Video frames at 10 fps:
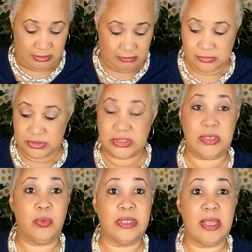see
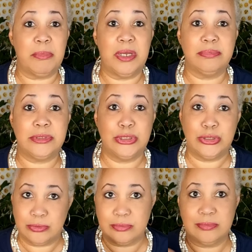what I'm up
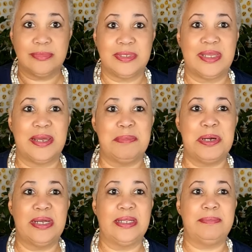to, come
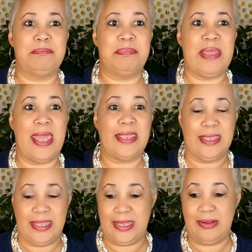on back
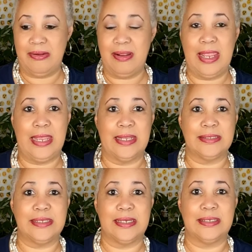here and
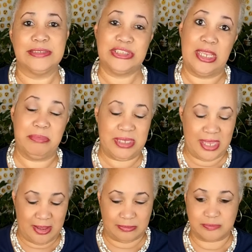check me
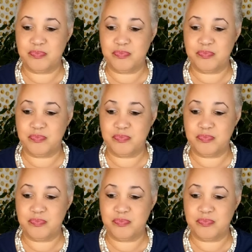out.